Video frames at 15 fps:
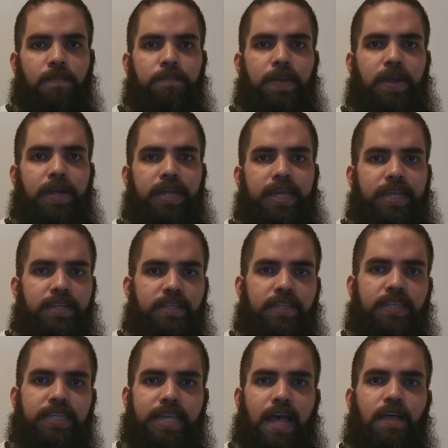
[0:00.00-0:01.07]
comparing
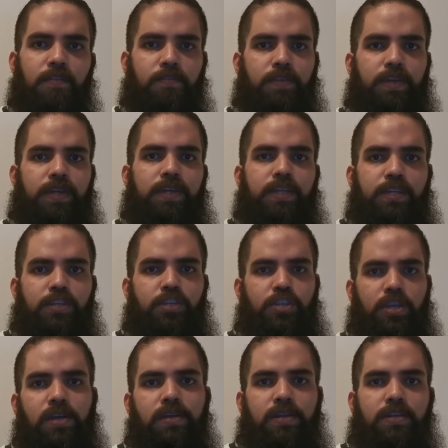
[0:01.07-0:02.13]
himself with his
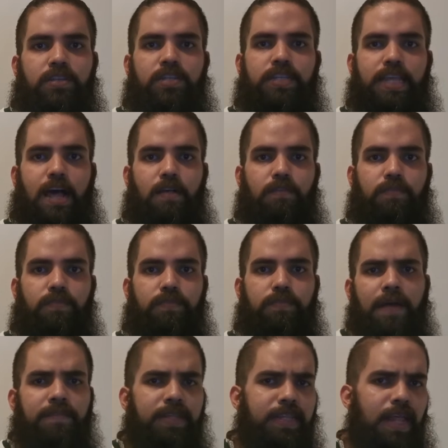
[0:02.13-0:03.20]
younger self,
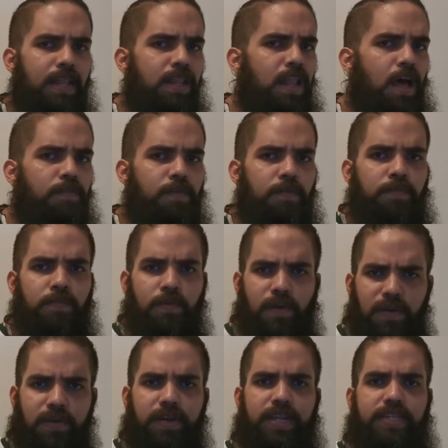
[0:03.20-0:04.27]
having a lot of
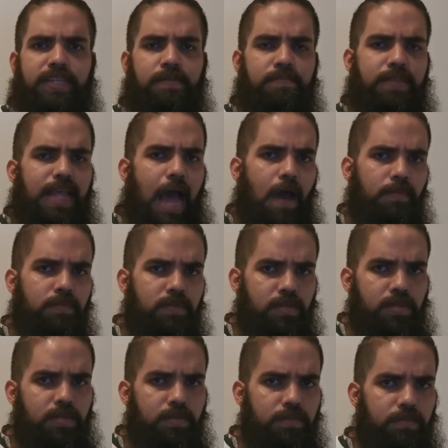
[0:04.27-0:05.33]
worries and
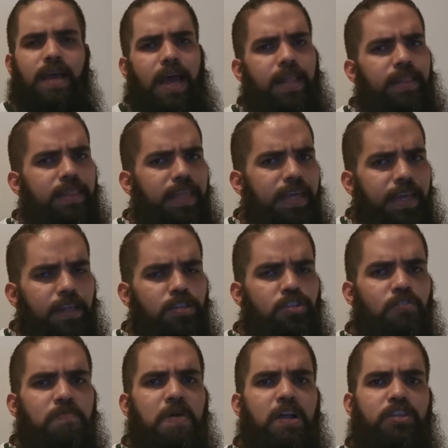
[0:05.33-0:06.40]
doubts, and thinking
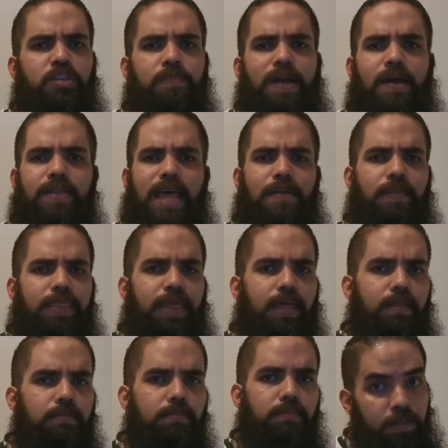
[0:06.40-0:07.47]
too much about
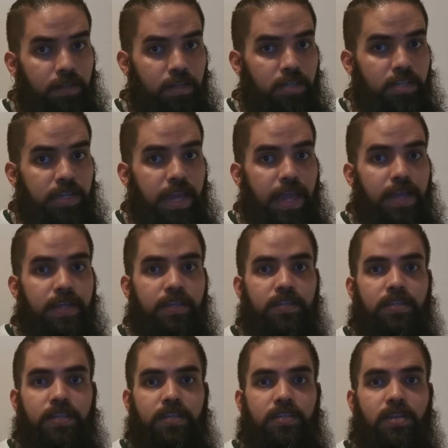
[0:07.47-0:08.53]
everything. In this case,
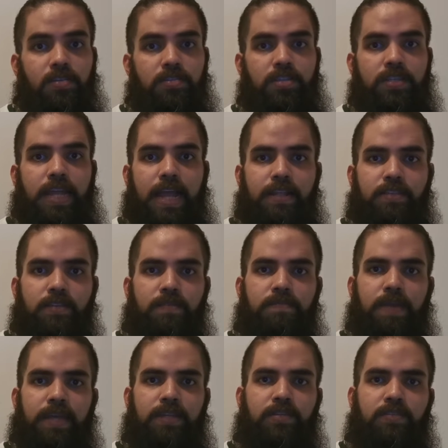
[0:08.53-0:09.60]
the song's title
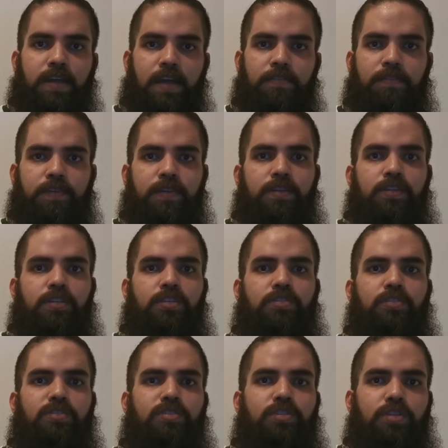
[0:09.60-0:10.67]
makes reference
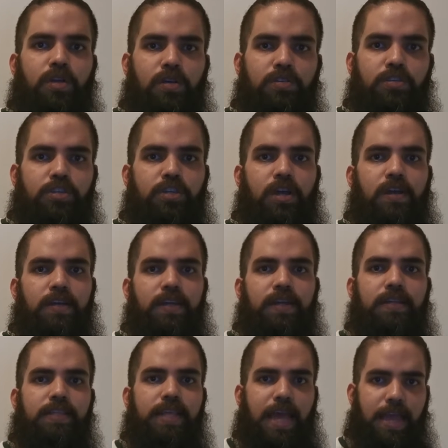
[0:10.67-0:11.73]
to those
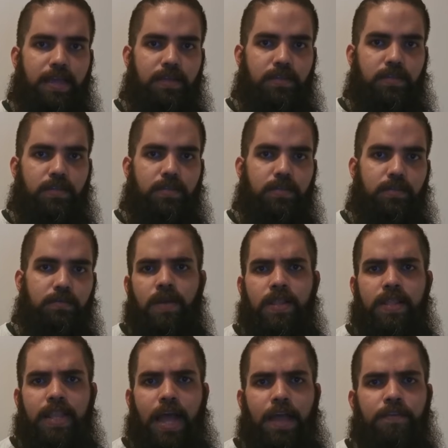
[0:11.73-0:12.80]
younger days,
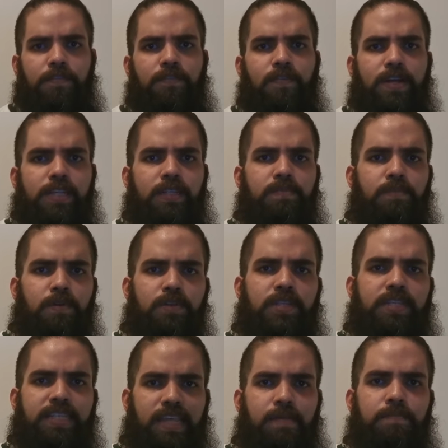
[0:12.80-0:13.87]
when life was more
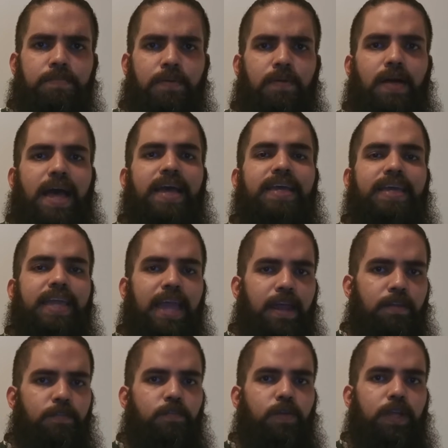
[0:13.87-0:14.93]
simple and
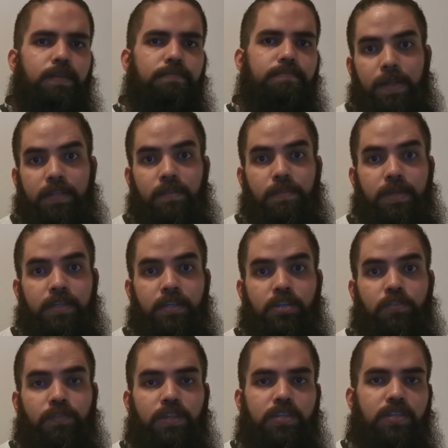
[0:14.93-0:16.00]
carefree. About the
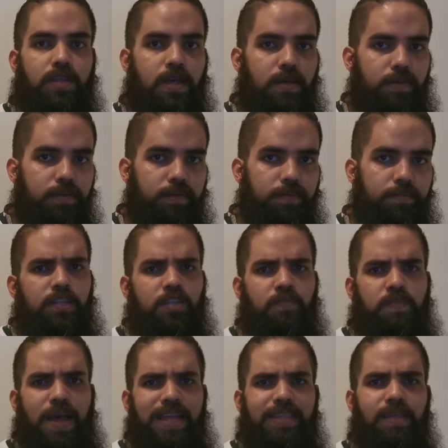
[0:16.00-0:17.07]
message of the song,
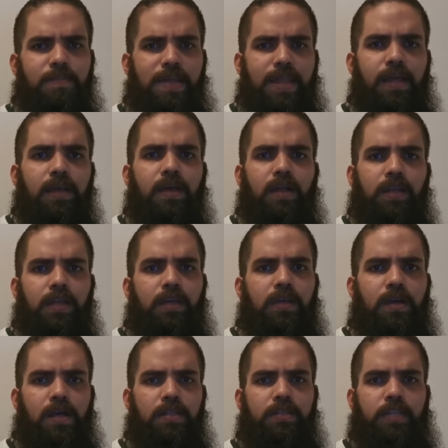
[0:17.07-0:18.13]
despite the melancholic
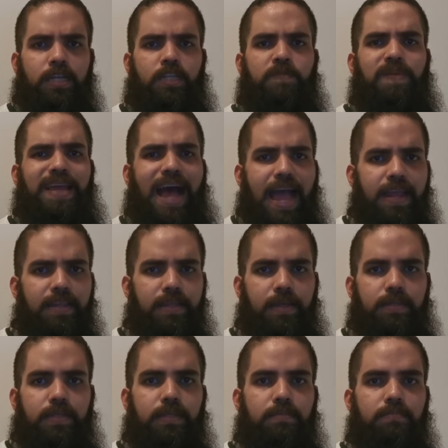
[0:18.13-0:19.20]
context behind
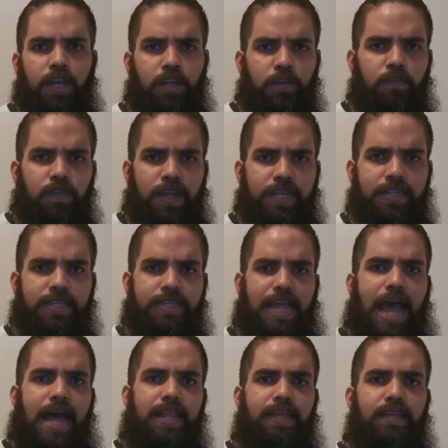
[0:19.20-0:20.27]
it, it reflects
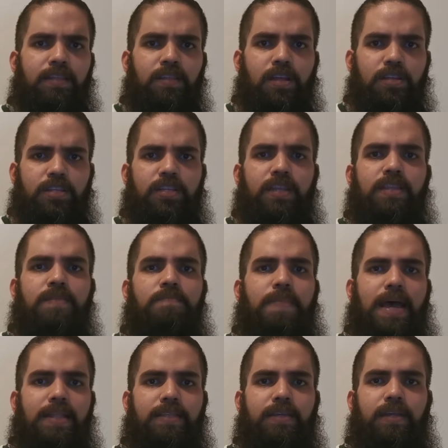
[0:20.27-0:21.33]
that it doesn't
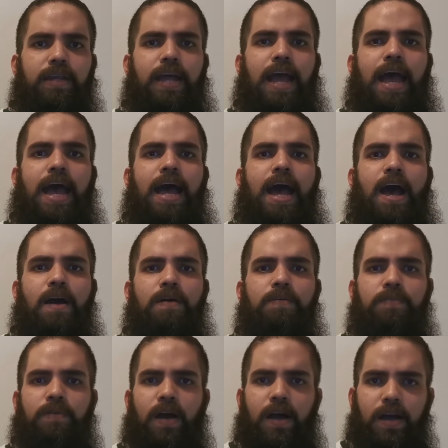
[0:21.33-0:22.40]
matter
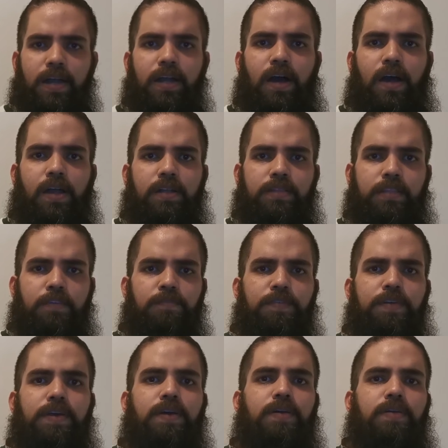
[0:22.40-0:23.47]
how hard or
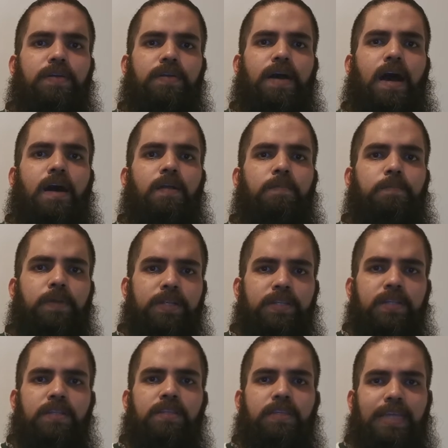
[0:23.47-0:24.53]
difficult our
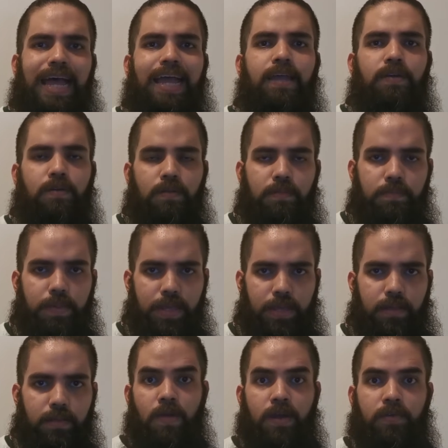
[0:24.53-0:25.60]
present time could be.
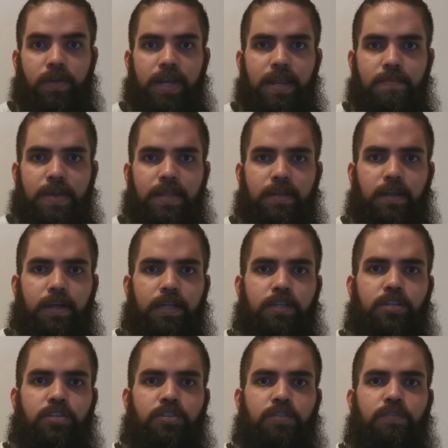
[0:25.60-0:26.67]
What really matters
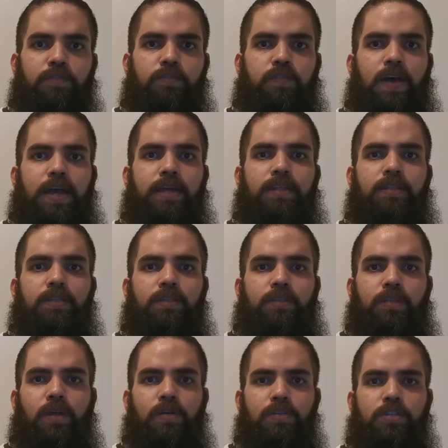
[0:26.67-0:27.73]
is to find
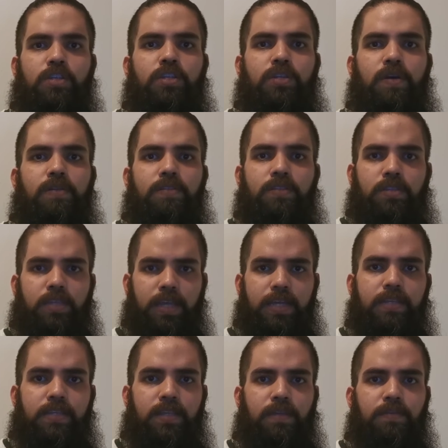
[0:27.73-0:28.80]
those good
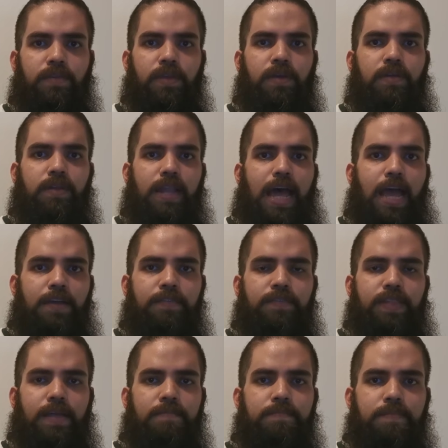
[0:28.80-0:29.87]
things in your life
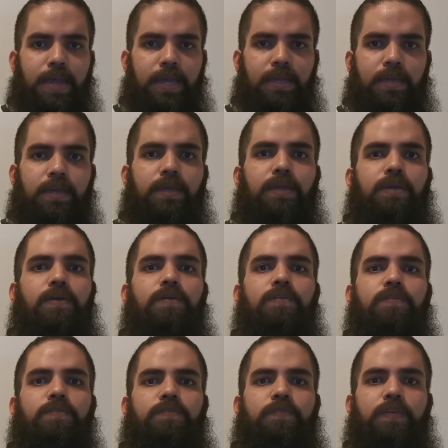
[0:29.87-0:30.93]
that make
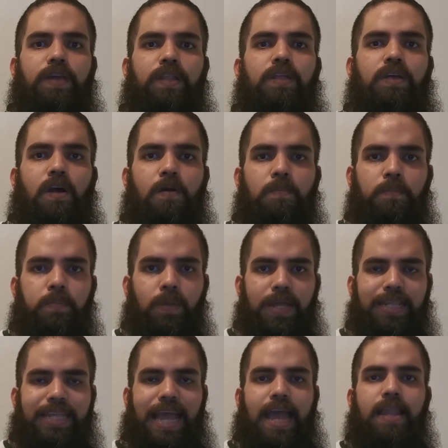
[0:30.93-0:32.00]
you feel
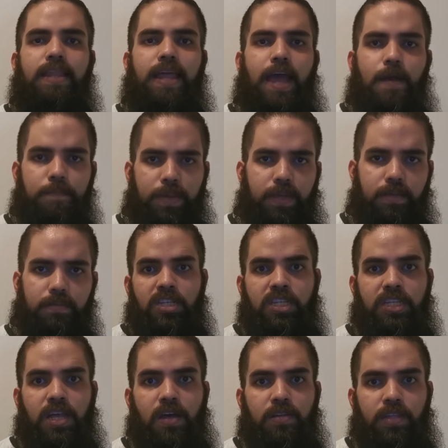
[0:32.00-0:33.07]
complete and happy,
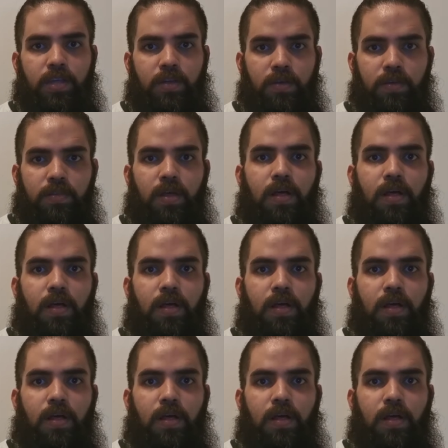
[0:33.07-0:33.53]
so the good